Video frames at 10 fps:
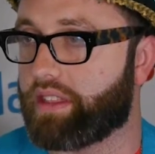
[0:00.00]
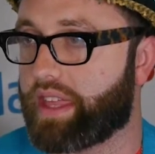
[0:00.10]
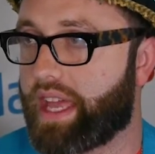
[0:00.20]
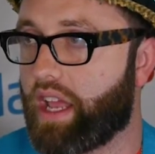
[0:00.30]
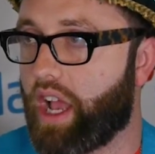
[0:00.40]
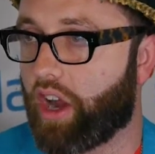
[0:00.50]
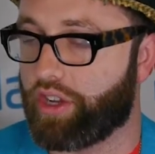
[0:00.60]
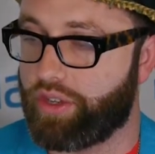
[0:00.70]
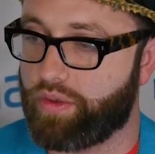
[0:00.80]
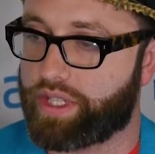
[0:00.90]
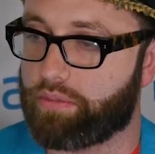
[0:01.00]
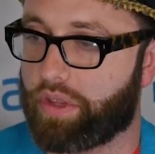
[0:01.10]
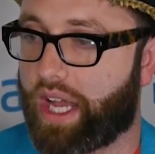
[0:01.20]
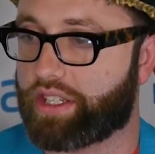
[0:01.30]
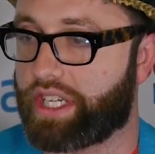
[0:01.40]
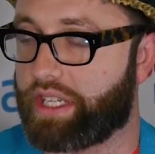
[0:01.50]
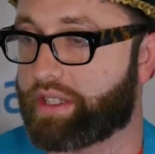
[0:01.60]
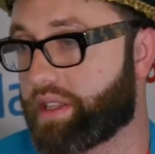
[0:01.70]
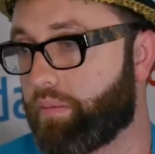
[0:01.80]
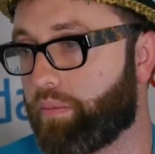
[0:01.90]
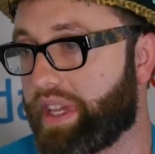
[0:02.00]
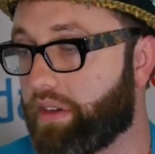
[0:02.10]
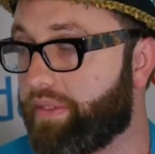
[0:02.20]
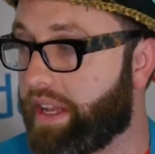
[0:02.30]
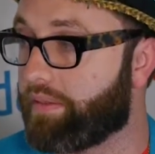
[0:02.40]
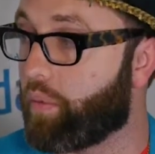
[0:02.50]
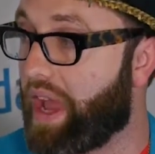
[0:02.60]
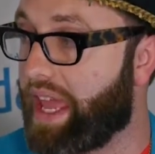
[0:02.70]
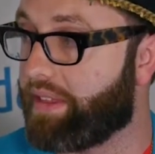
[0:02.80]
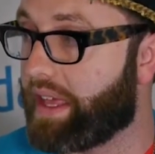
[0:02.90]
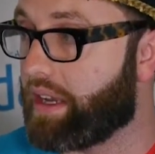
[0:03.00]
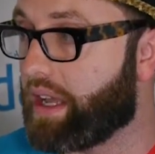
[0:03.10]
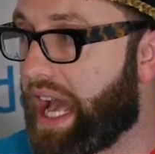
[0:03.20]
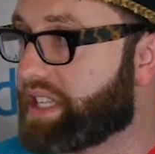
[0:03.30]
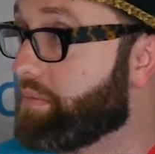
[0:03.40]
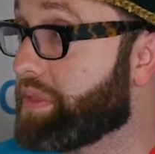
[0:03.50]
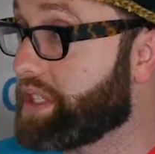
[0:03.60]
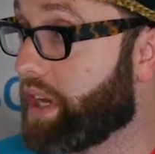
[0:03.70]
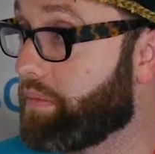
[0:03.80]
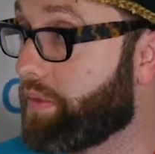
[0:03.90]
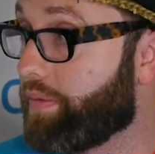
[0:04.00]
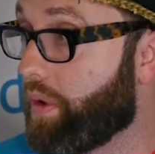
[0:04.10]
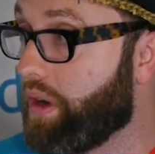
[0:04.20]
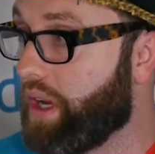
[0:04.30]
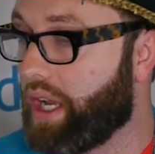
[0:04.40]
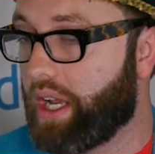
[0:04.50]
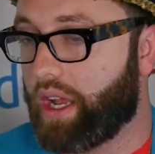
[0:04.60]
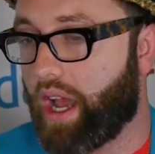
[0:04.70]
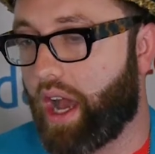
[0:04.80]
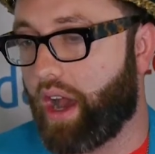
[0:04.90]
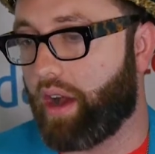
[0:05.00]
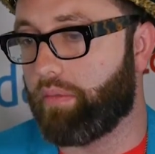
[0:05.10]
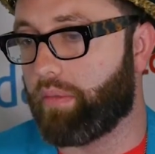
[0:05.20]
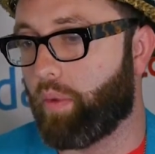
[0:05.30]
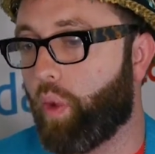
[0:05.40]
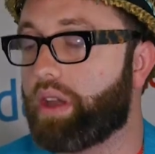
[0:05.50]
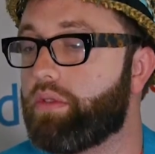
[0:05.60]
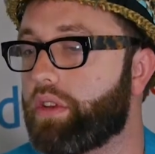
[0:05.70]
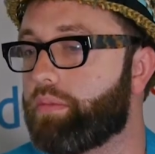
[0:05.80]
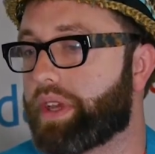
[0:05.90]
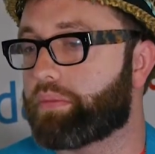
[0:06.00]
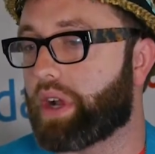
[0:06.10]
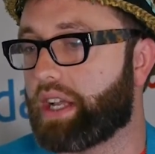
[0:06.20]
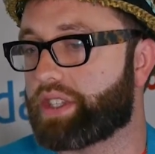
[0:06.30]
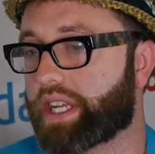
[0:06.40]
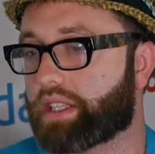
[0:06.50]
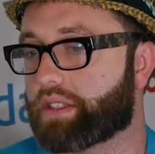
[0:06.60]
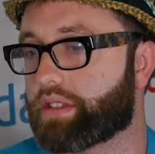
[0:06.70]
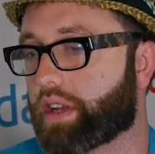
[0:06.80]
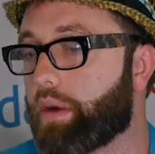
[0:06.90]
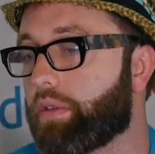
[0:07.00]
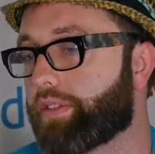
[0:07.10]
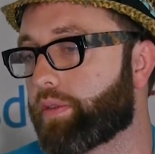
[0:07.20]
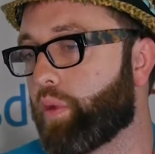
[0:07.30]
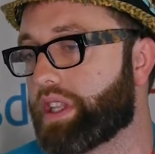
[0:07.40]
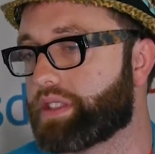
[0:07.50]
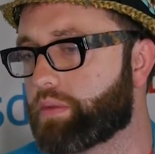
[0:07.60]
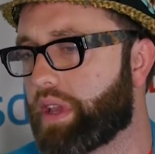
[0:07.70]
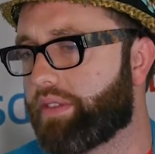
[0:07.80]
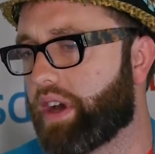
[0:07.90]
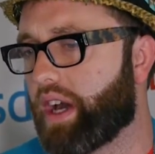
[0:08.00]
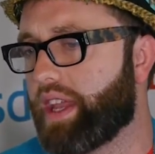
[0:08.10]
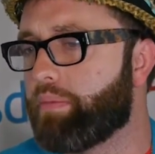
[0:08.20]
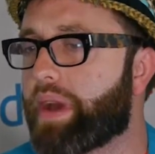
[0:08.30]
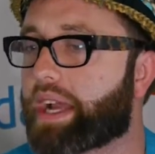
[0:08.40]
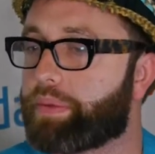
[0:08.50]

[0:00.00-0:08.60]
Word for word: that are using blockchain in some innovative way that hasn't been done before. One really big project, a couple of different ones. We have Impact